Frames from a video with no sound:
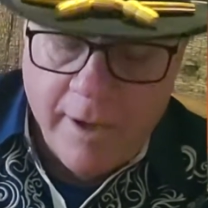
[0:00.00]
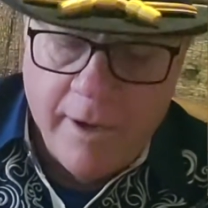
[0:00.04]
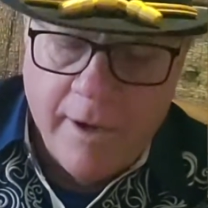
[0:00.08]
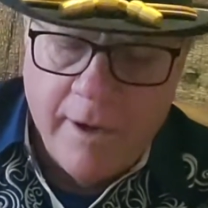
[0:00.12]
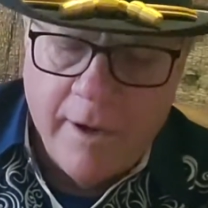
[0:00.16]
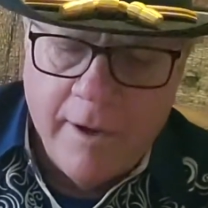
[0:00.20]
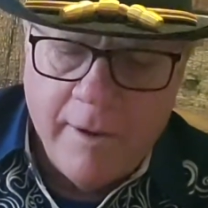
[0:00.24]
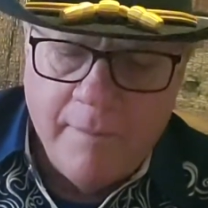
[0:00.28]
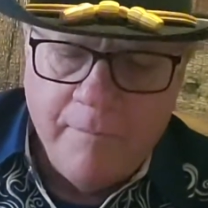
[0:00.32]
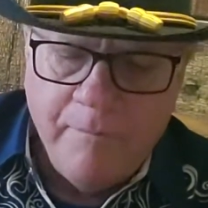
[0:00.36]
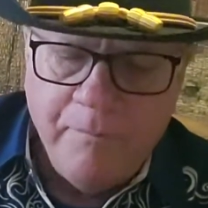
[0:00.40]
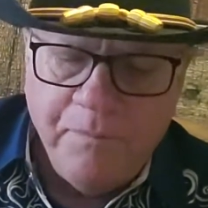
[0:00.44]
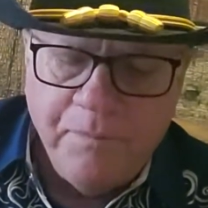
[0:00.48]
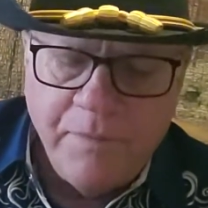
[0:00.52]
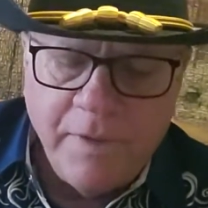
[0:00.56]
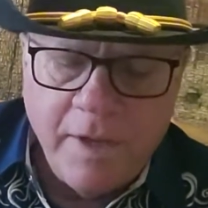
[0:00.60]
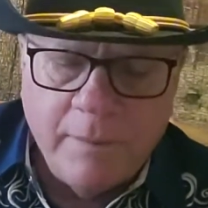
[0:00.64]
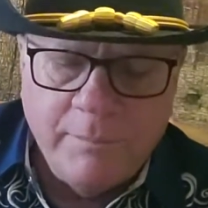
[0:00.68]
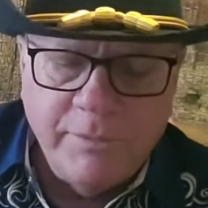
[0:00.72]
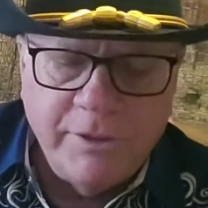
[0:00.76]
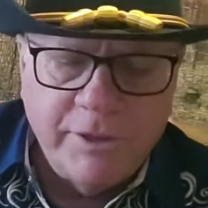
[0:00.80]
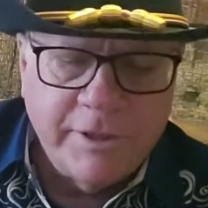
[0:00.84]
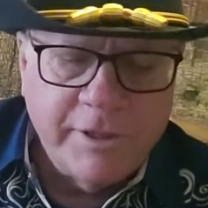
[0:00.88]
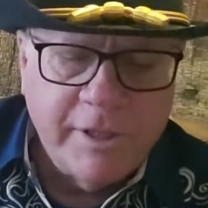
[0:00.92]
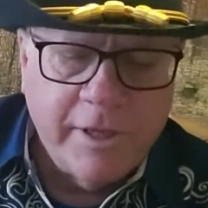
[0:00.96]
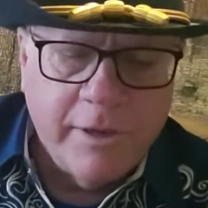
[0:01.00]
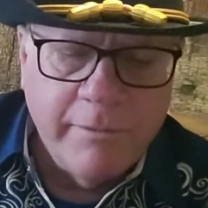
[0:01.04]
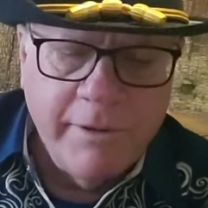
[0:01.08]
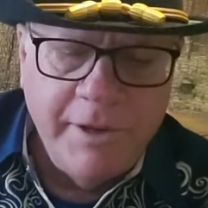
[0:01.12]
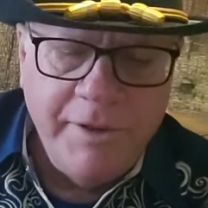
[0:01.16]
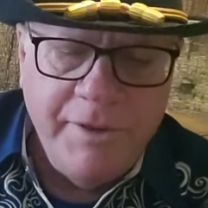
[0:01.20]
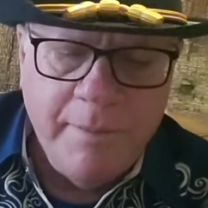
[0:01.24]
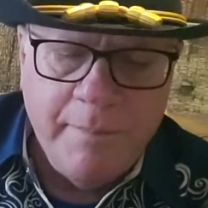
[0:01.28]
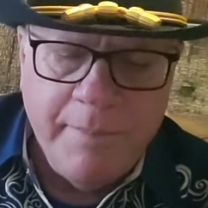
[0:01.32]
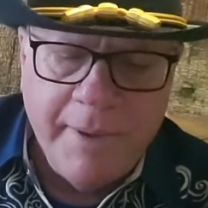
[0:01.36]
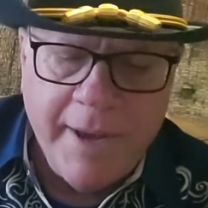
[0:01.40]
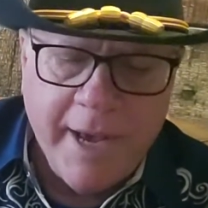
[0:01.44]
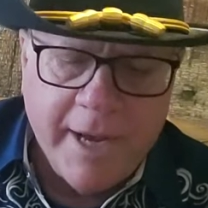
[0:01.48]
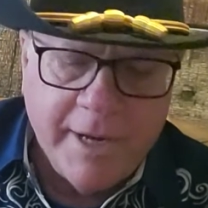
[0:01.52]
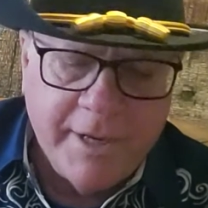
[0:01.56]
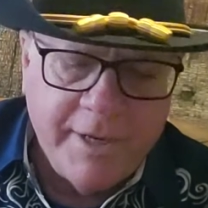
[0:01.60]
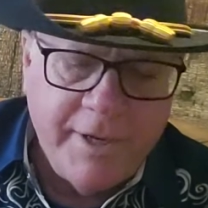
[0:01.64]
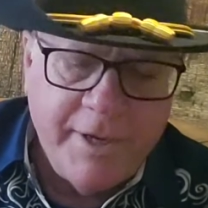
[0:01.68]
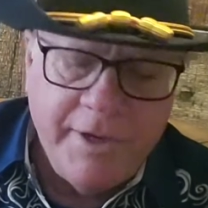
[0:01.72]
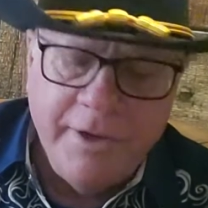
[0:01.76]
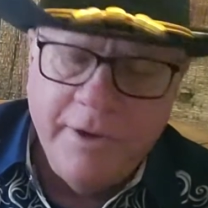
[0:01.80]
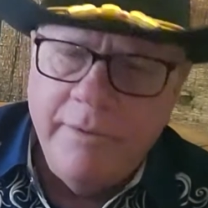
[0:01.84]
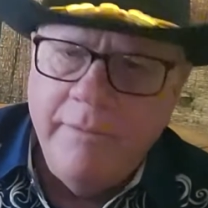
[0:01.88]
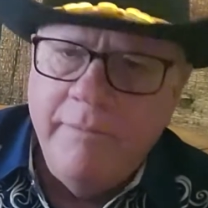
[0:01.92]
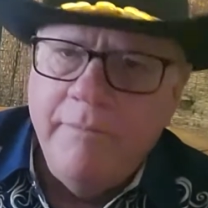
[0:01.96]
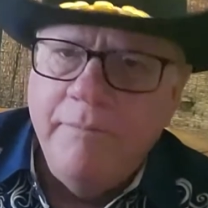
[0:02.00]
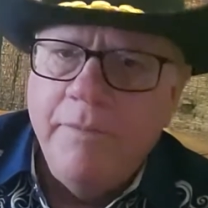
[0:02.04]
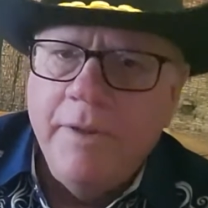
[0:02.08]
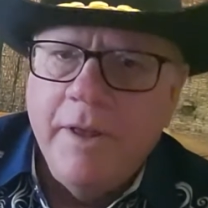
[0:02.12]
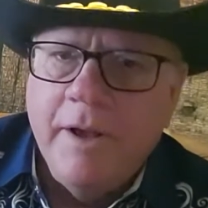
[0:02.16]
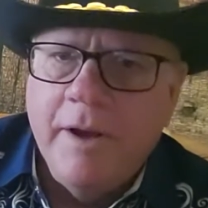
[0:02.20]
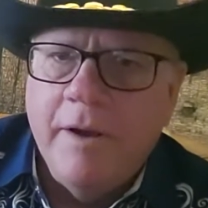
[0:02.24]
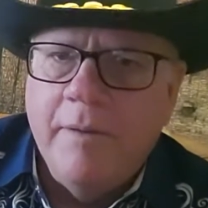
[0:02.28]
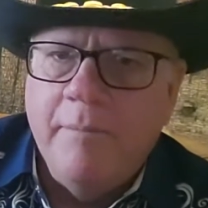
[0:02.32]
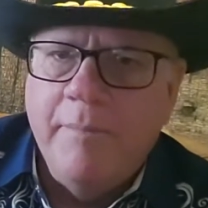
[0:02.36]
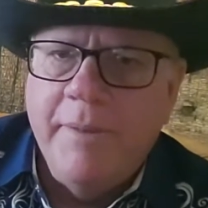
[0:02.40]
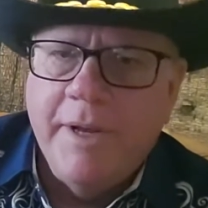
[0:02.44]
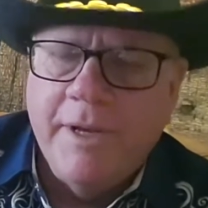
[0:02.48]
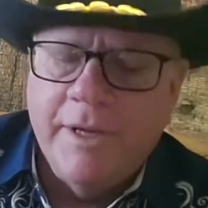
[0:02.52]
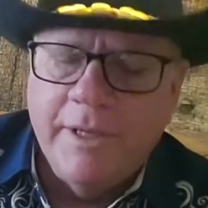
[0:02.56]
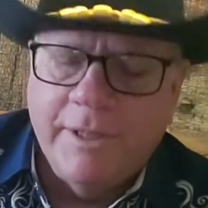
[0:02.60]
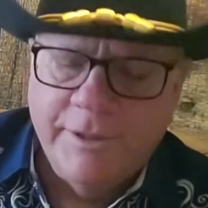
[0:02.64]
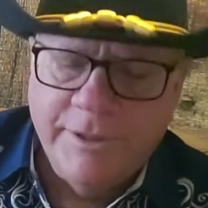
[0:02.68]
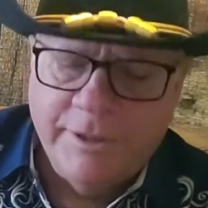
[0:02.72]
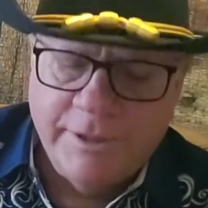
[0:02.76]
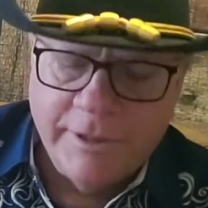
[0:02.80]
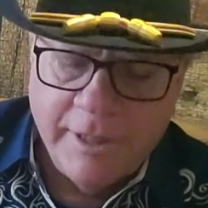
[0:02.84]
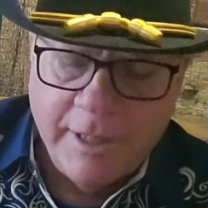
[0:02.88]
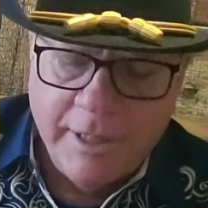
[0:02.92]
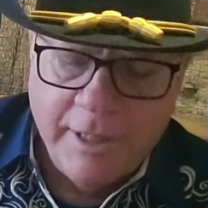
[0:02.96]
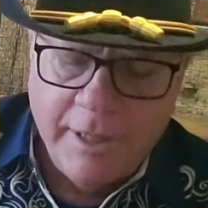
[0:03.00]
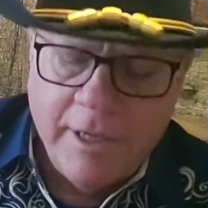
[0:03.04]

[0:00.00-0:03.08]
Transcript: I'm just going to read the back to you because